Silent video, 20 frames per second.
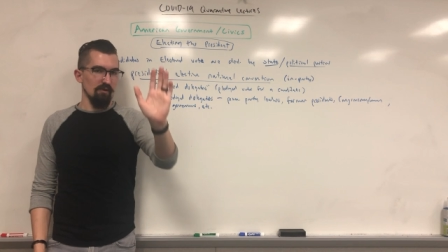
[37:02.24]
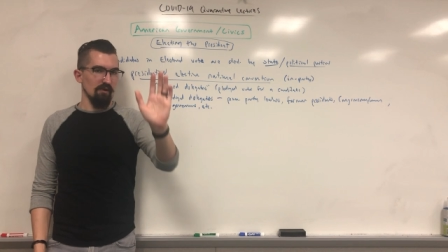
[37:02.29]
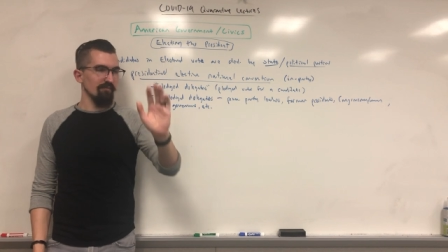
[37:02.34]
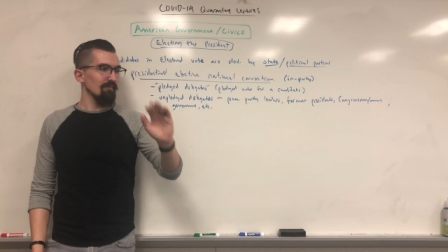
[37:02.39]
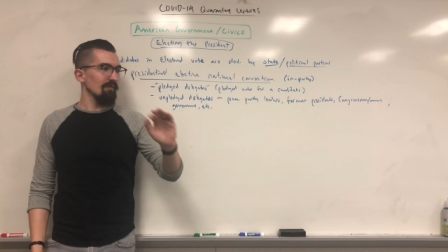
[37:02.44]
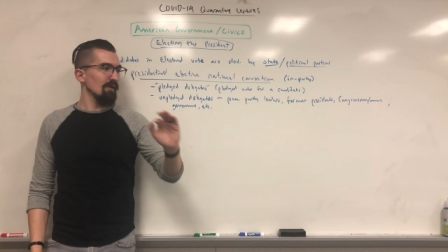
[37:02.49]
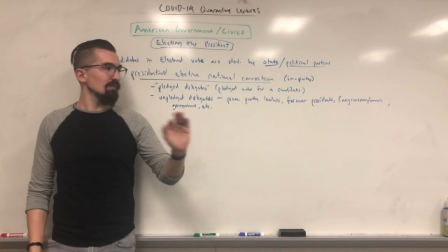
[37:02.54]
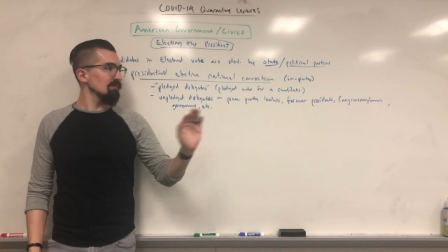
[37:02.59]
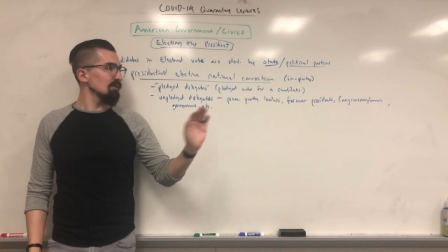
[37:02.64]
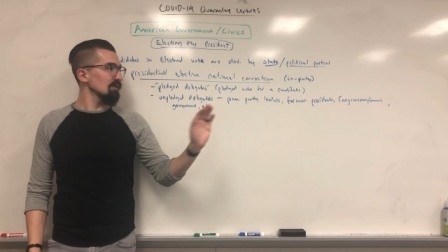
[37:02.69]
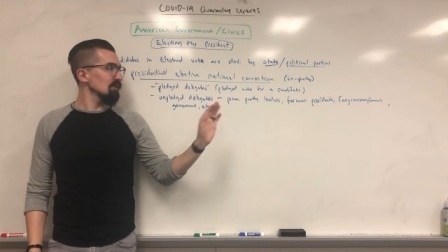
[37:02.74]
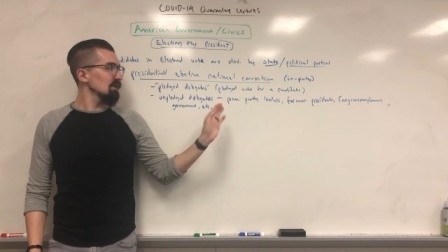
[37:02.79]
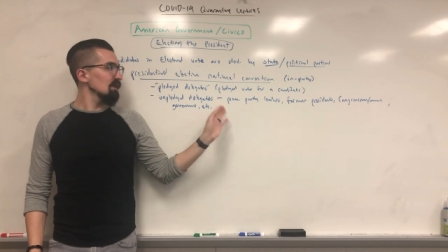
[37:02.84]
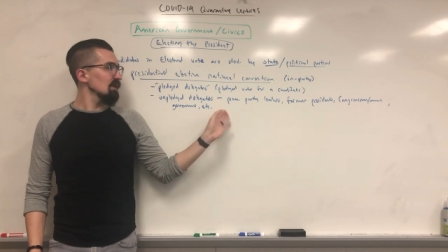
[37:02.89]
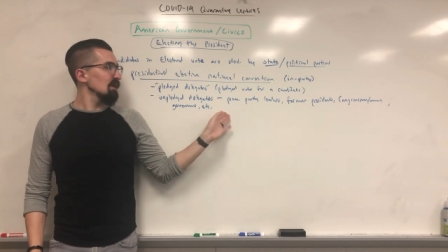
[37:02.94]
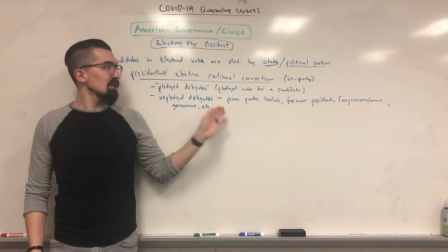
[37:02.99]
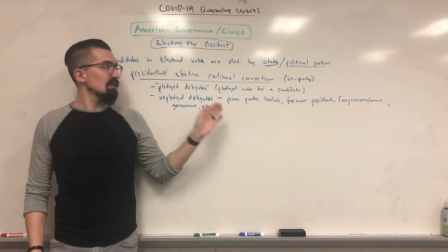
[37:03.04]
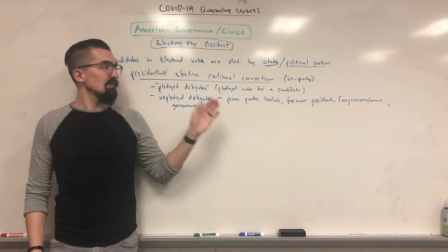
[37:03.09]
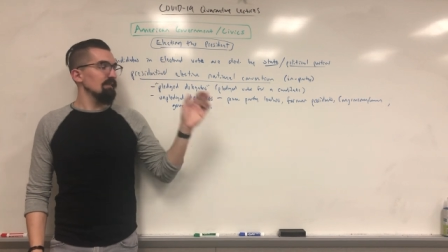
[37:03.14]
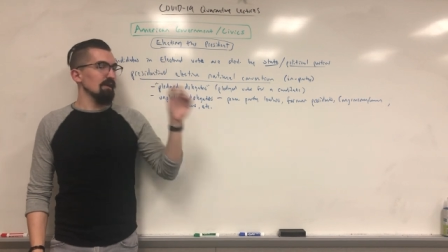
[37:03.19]
whatever it might be.
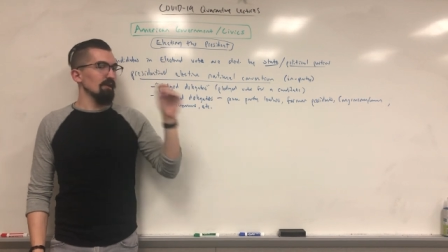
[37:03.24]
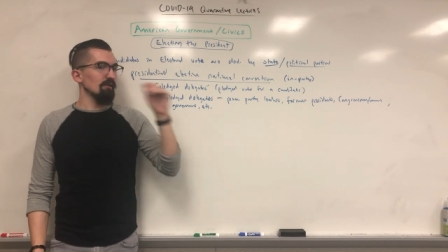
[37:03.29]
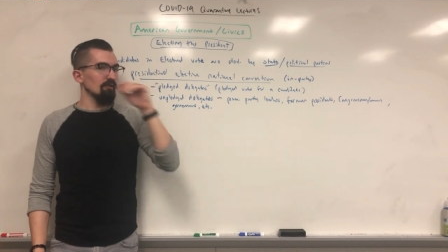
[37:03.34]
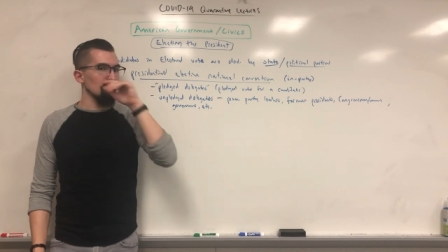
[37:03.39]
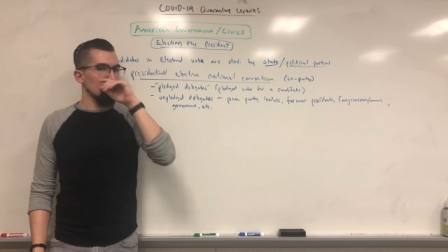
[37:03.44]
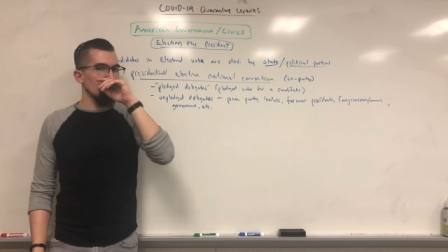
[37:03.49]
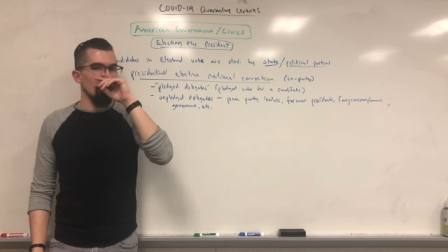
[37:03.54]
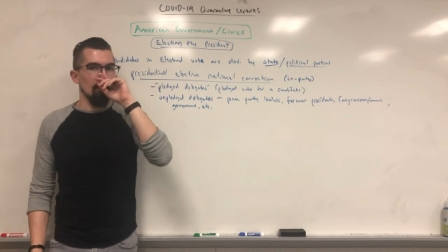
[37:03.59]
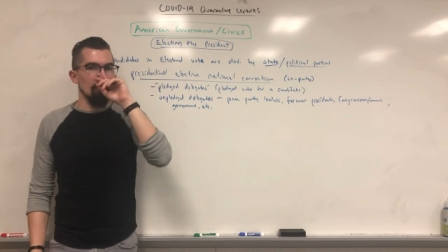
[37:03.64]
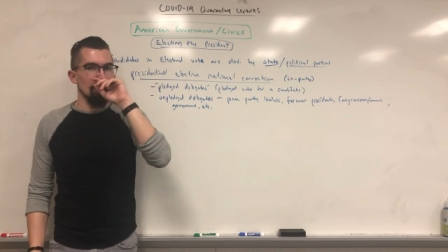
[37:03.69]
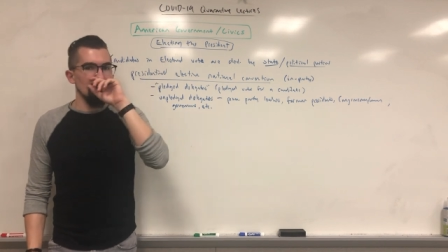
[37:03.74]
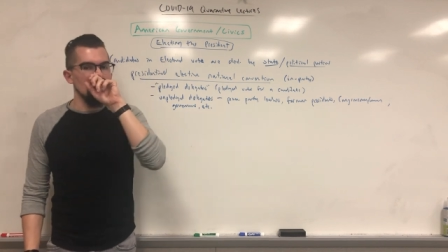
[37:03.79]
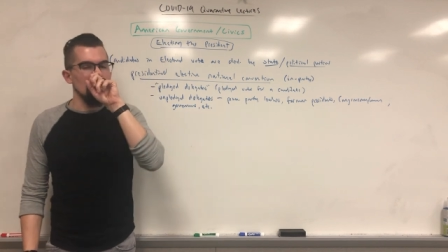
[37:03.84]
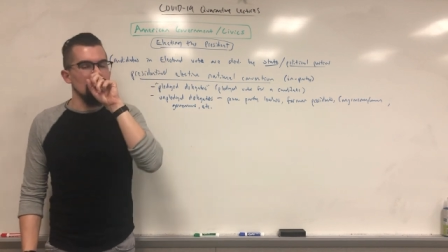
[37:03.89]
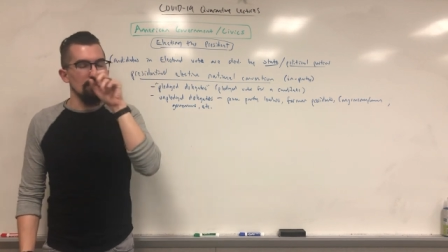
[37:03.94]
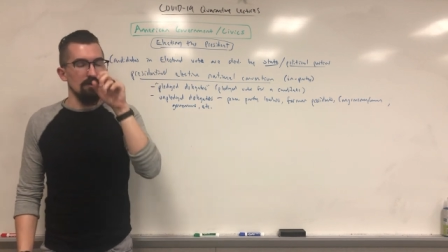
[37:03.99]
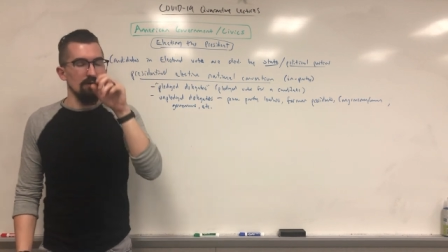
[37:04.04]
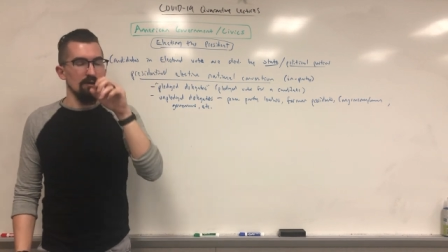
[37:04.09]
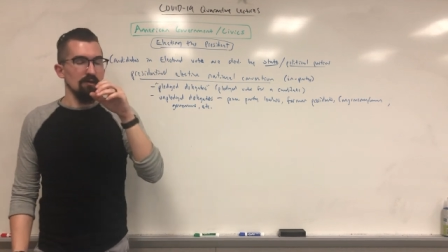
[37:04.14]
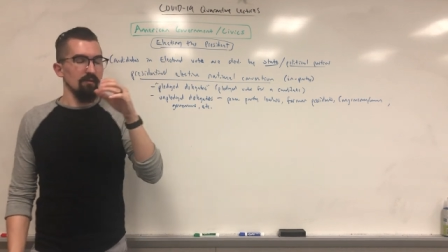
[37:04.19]
They go to the party,
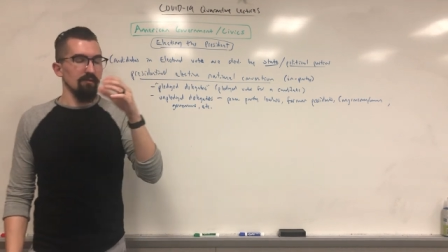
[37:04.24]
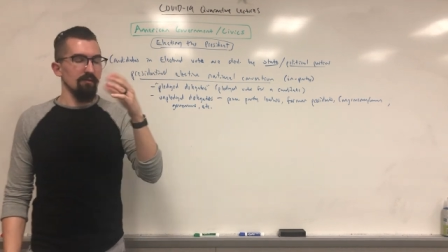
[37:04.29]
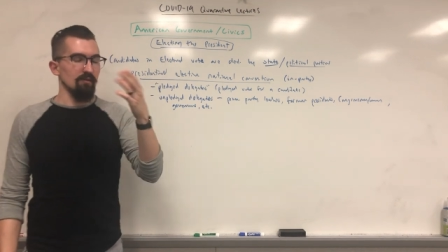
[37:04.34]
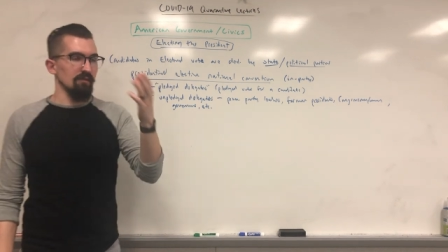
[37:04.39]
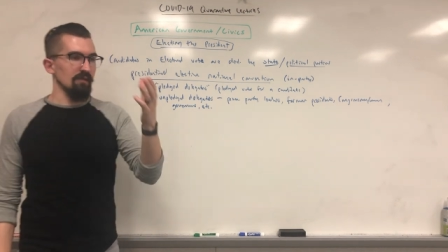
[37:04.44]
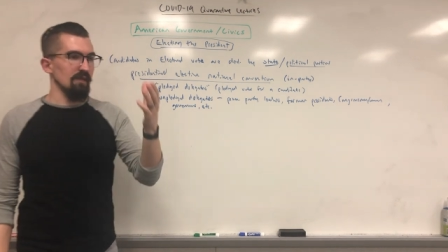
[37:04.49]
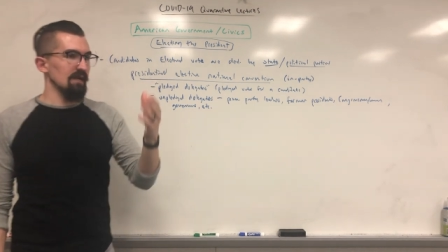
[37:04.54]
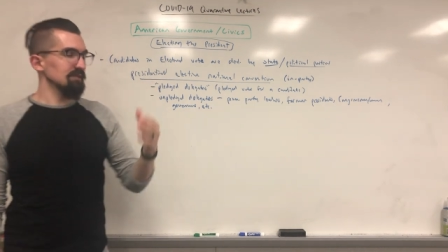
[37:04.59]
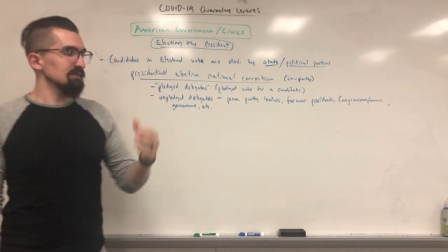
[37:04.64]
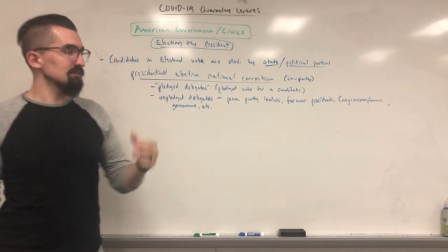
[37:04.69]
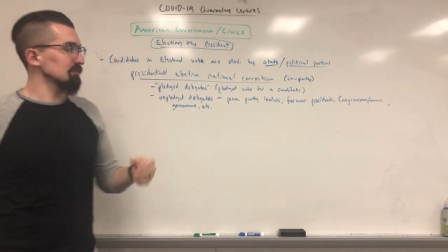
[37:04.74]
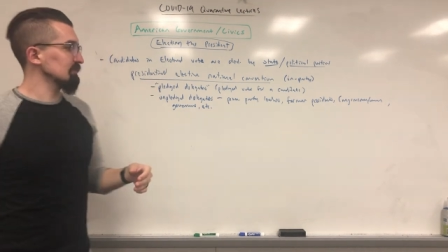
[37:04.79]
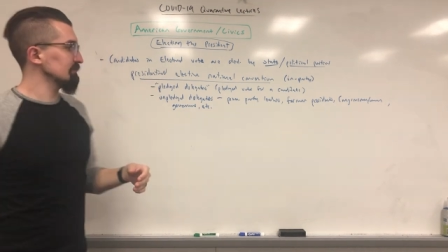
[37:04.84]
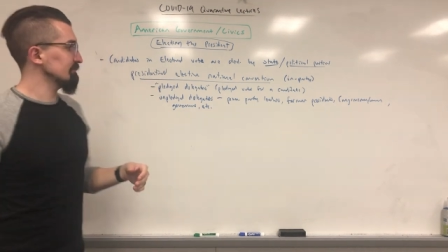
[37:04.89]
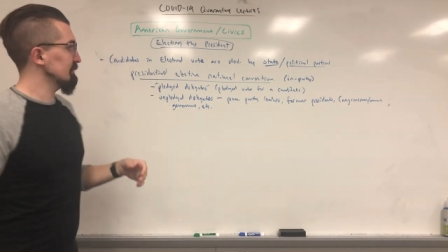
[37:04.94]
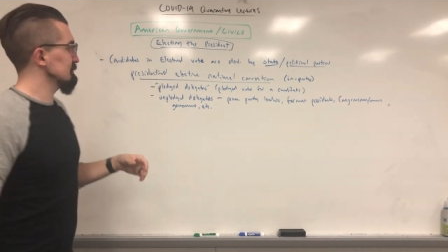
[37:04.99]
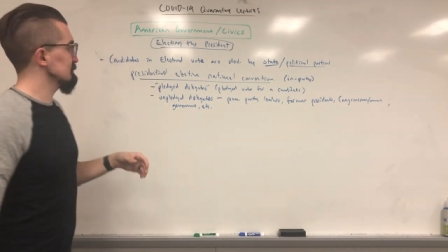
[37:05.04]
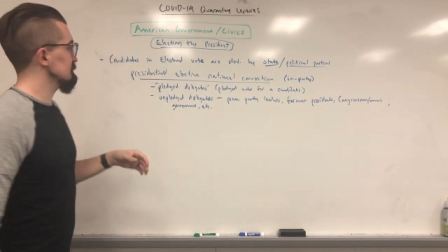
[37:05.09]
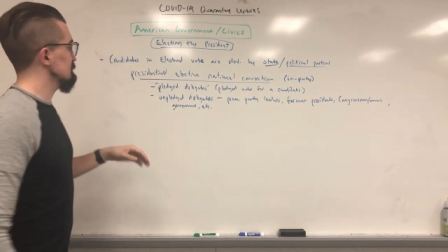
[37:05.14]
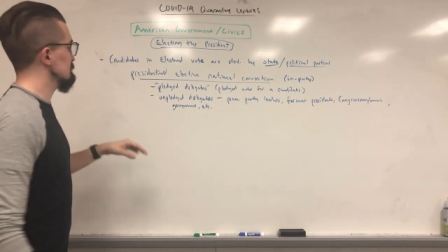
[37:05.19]
the national
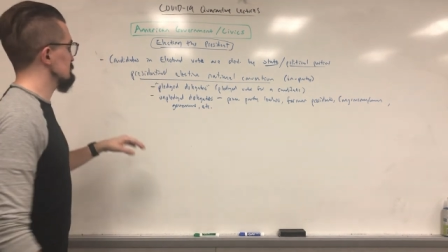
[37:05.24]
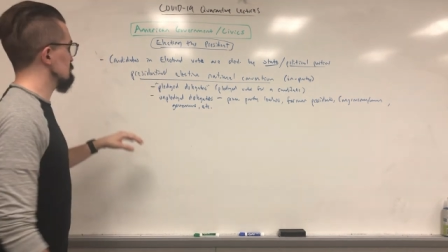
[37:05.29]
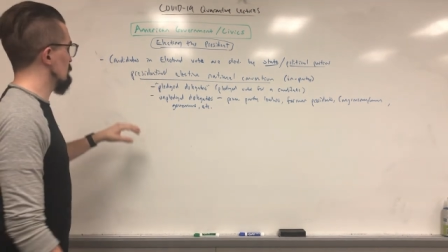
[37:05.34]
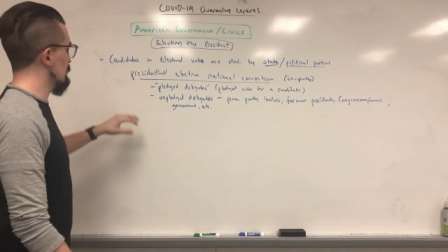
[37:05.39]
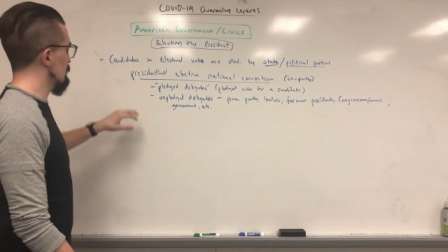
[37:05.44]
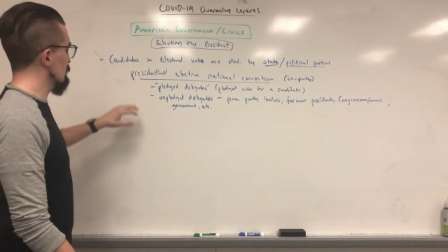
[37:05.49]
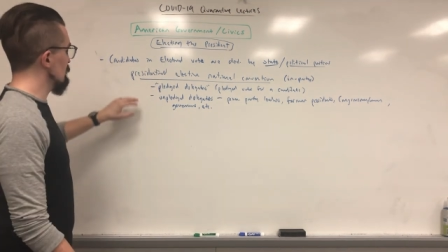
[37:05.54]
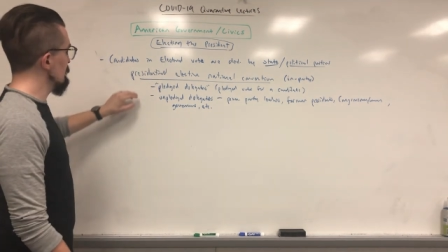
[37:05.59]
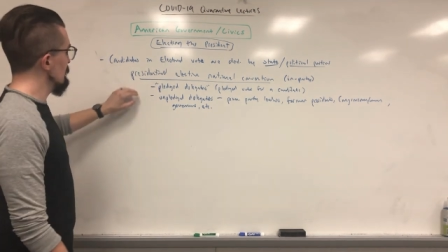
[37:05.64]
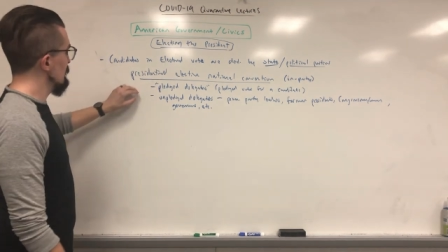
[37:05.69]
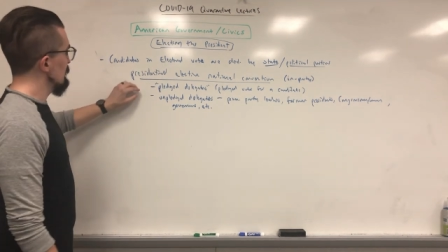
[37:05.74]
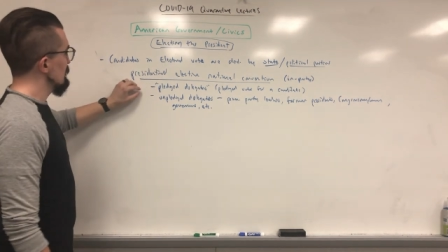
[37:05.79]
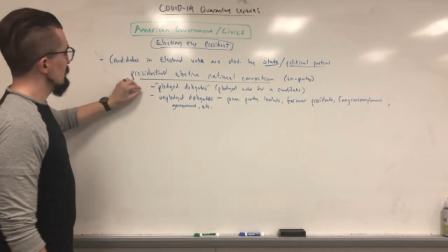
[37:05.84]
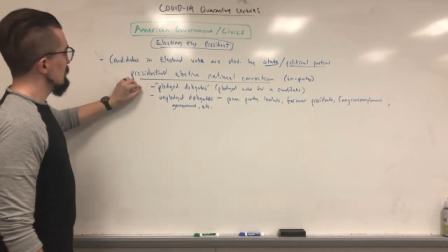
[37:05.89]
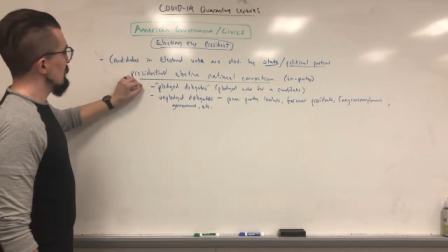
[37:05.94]
convention as well,